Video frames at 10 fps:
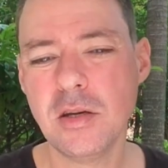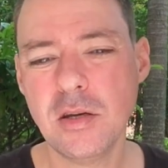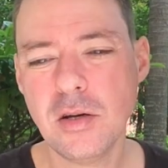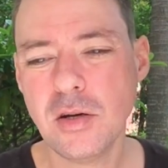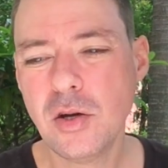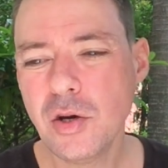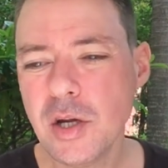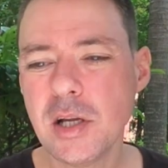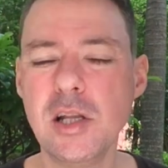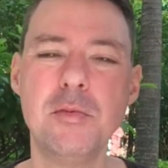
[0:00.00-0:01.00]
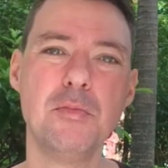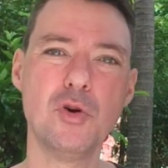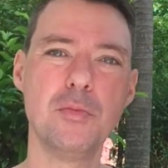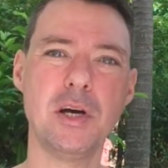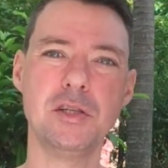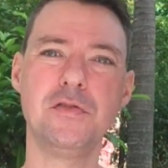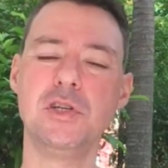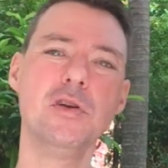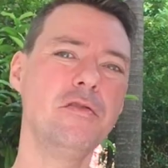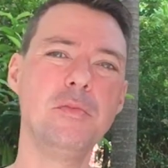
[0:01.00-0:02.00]
Learning a little bit more about this
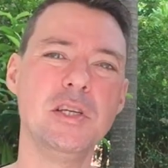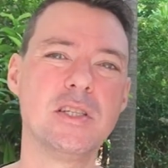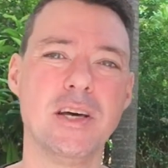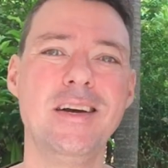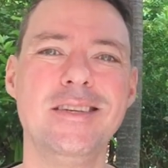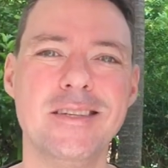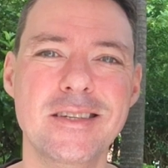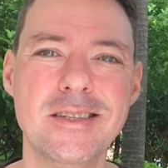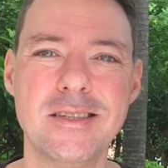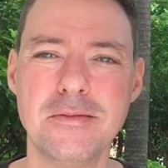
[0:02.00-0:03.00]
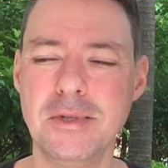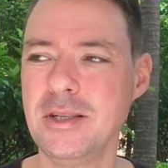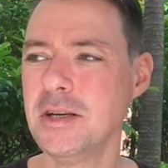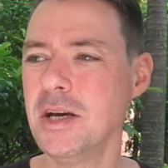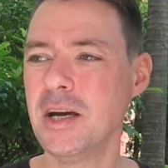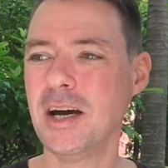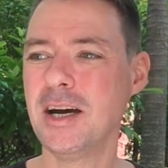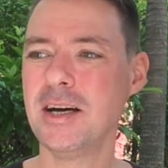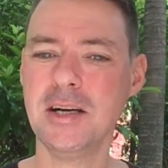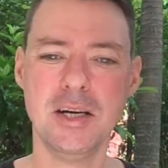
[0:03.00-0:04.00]
fish, you don't have to be a scientist. I mean,
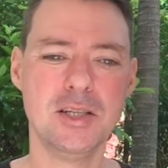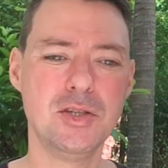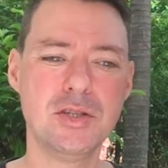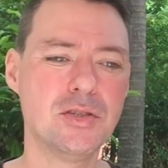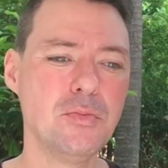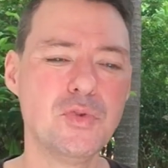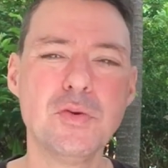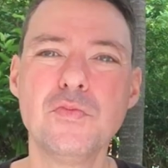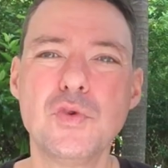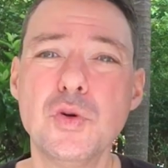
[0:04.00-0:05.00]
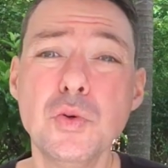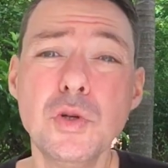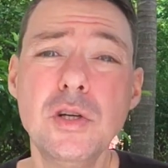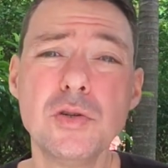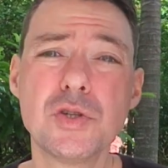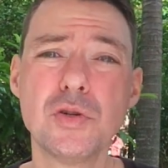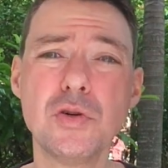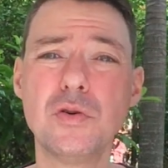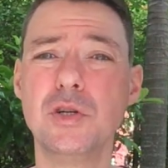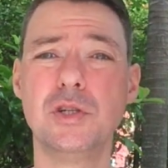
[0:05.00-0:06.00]
just some cool little
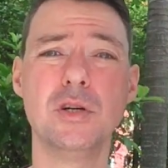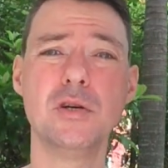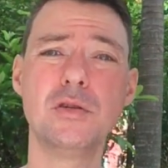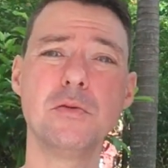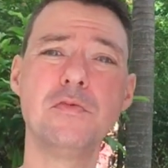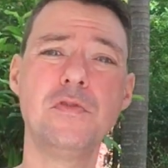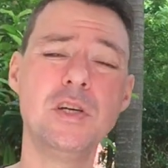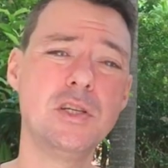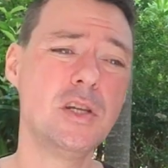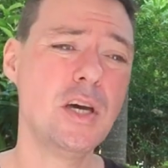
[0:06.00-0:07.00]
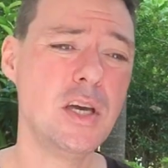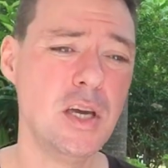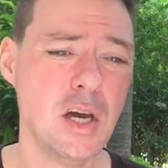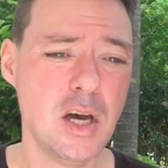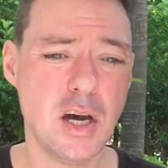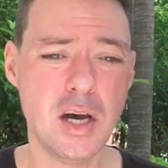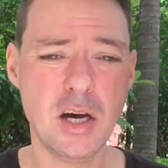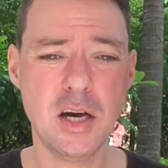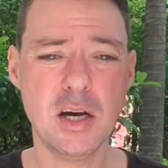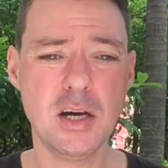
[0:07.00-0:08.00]
stories. You know, some fish they
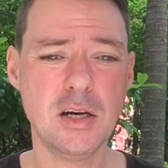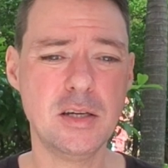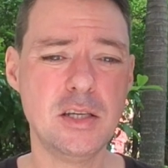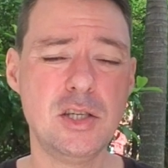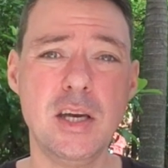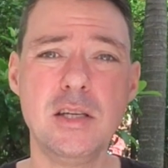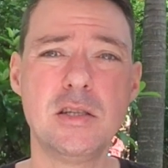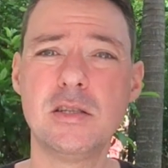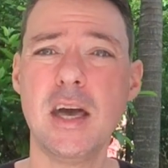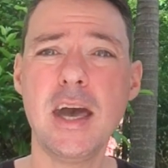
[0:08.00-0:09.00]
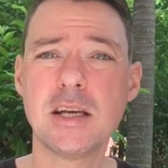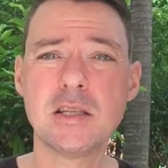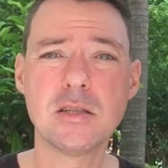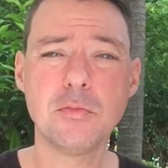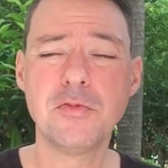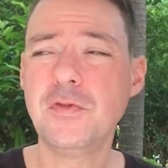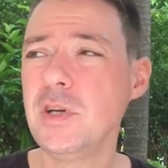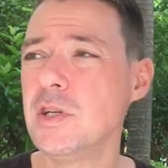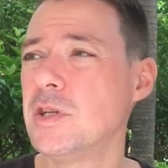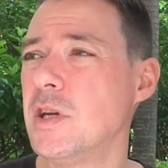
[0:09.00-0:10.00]
change sex. Some
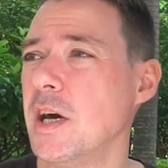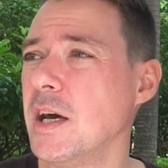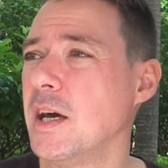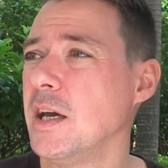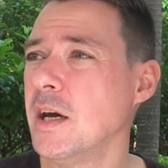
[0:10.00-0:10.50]
fish they